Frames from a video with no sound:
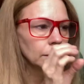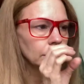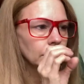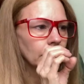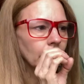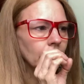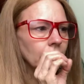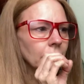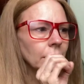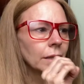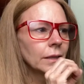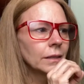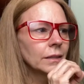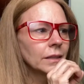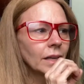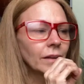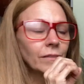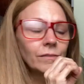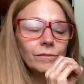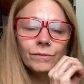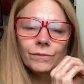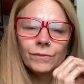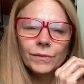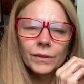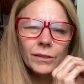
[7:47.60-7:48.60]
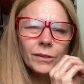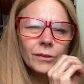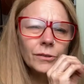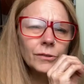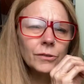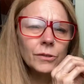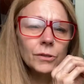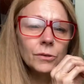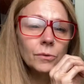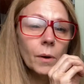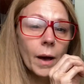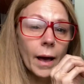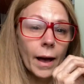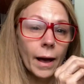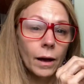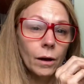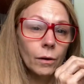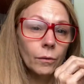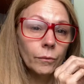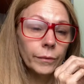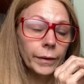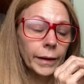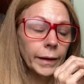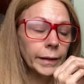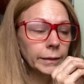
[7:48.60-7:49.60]
They think they've figured you
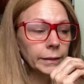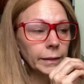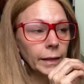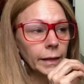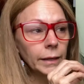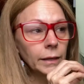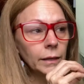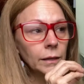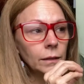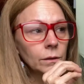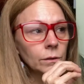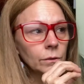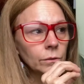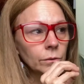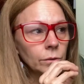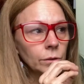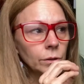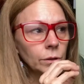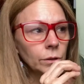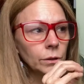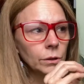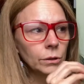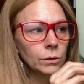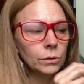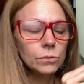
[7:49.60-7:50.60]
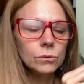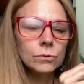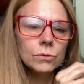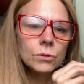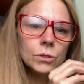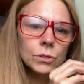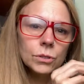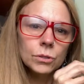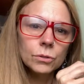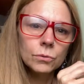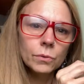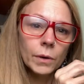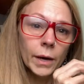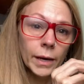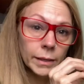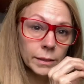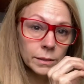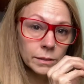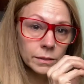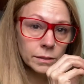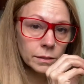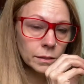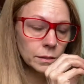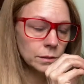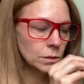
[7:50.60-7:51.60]
out and they either use you
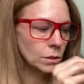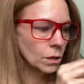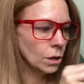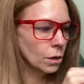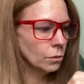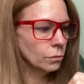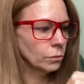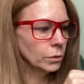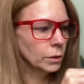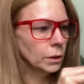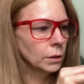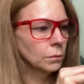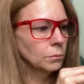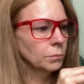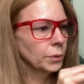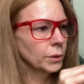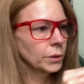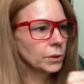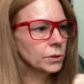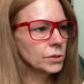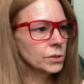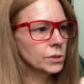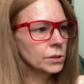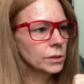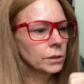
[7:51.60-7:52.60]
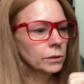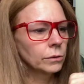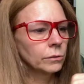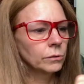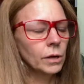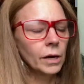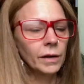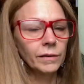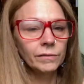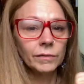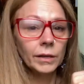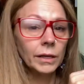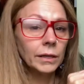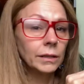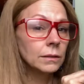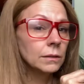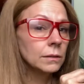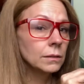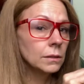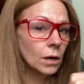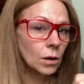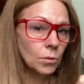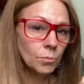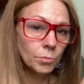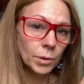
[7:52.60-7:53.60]
as the token person in their life they can
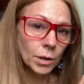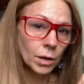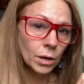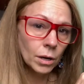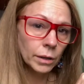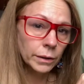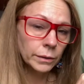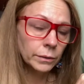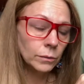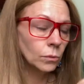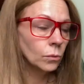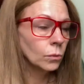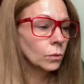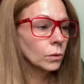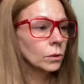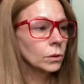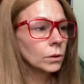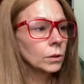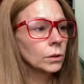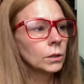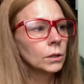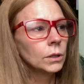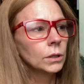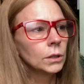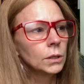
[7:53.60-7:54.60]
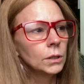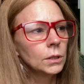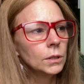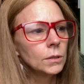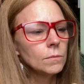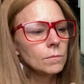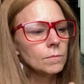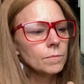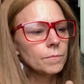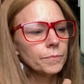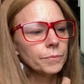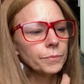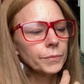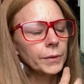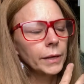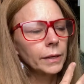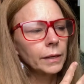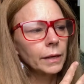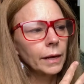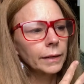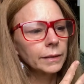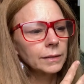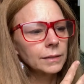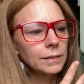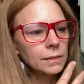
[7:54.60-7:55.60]
dump on or they
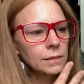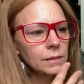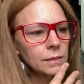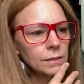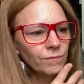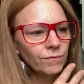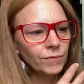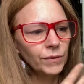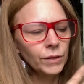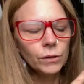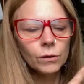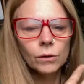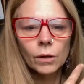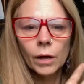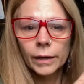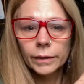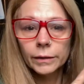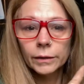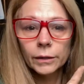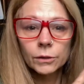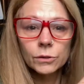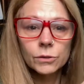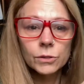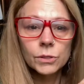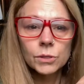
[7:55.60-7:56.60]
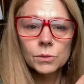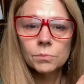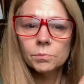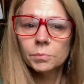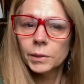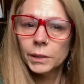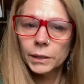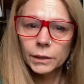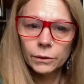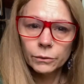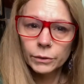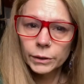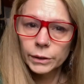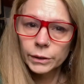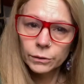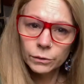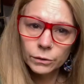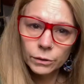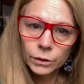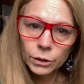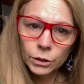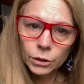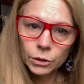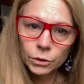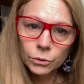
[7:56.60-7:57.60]
like to feel like they're superior
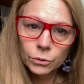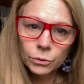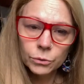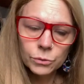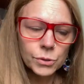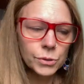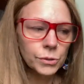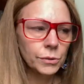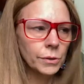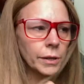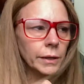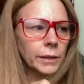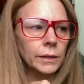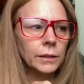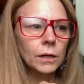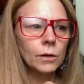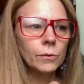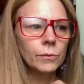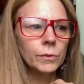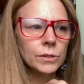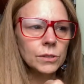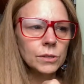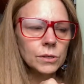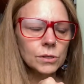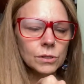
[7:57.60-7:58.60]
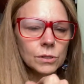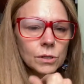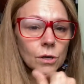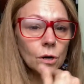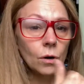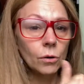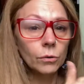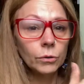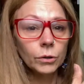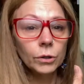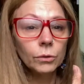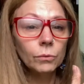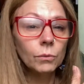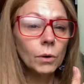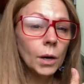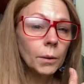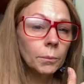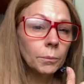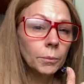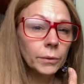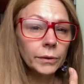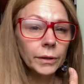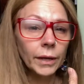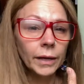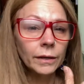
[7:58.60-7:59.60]
to you, so they can always just call you
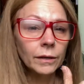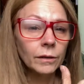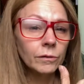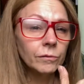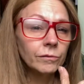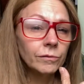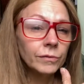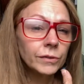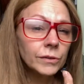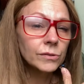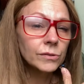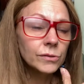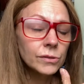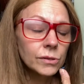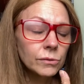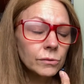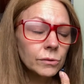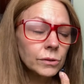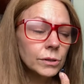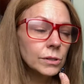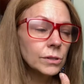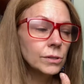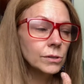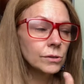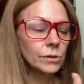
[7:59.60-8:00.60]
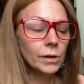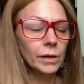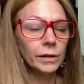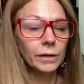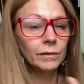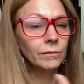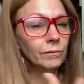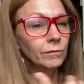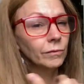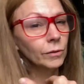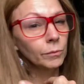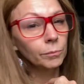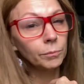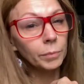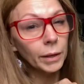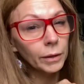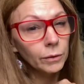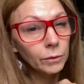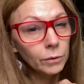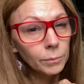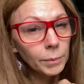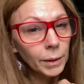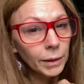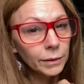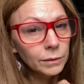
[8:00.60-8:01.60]
up when they don't so good, so they can feel
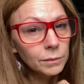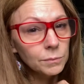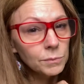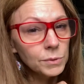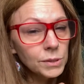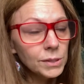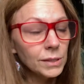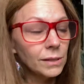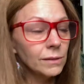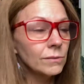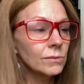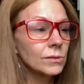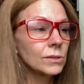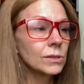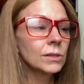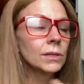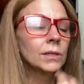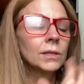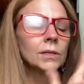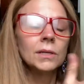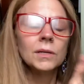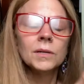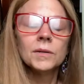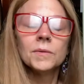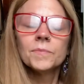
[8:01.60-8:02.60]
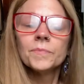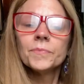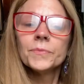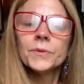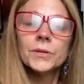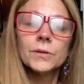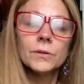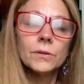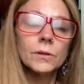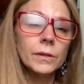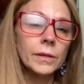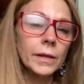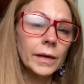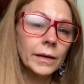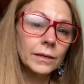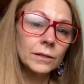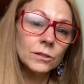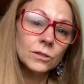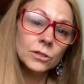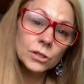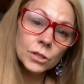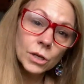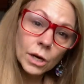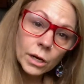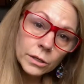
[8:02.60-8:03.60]
better about themselves, so that they can
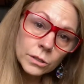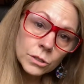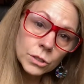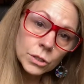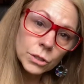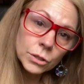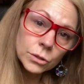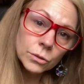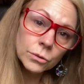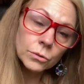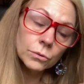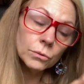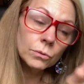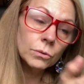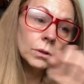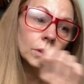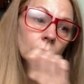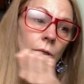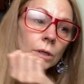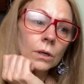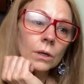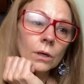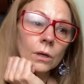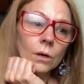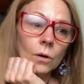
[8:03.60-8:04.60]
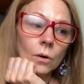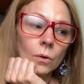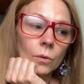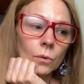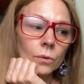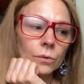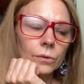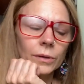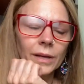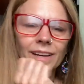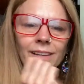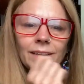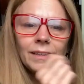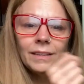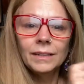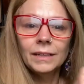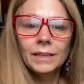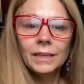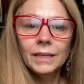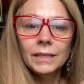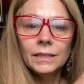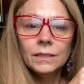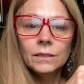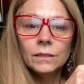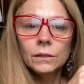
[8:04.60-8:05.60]
judge you, or they
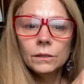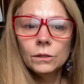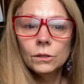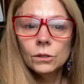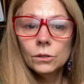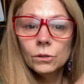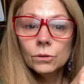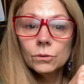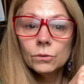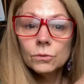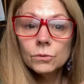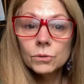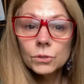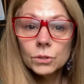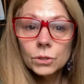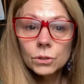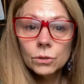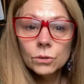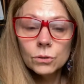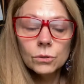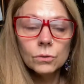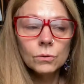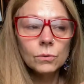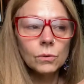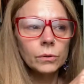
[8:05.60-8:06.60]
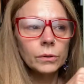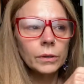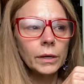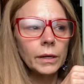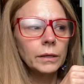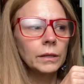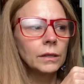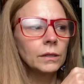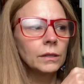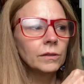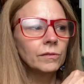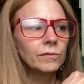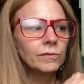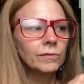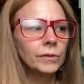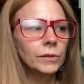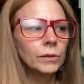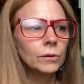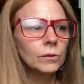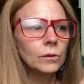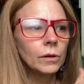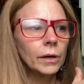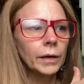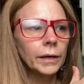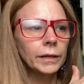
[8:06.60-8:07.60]
need to use you, or they need to
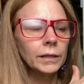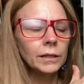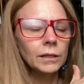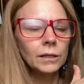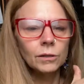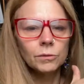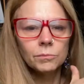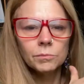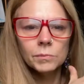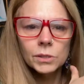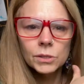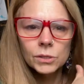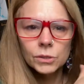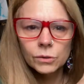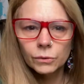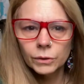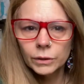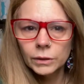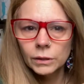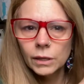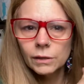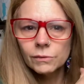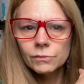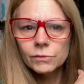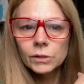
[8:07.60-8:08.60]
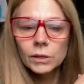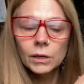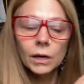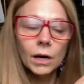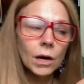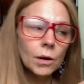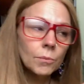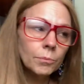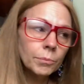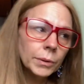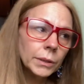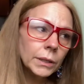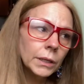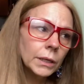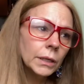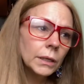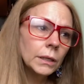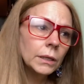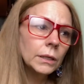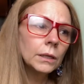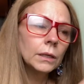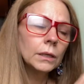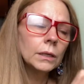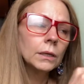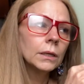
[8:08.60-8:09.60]
feel like, you know, misery loves
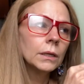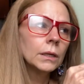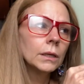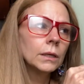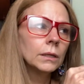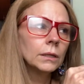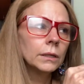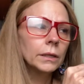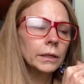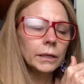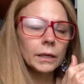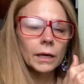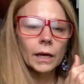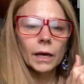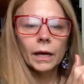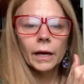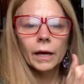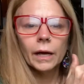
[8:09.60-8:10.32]
company. Like,